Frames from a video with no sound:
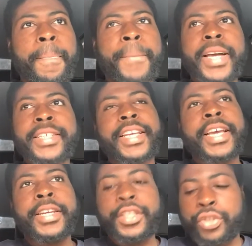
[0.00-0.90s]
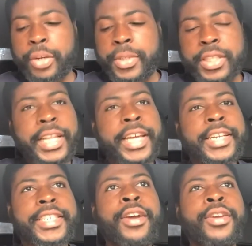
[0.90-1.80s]
Because it, it, the scriptures
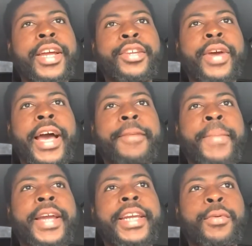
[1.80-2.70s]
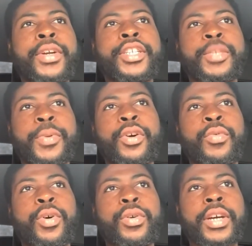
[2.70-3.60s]
clearly tell you that you had men that were in the spirit
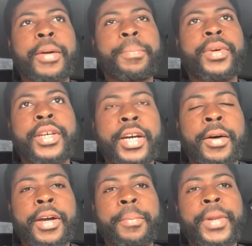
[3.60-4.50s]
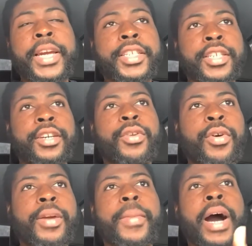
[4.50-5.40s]
world com, uh, complaining to the
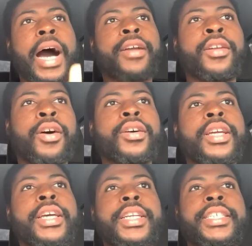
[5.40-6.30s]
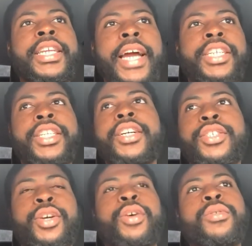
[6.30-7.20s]
Lord about how long does he not
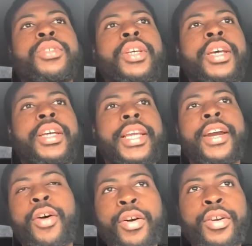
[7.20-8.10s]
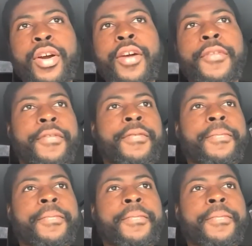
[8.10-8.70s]
judge those that are on the earth.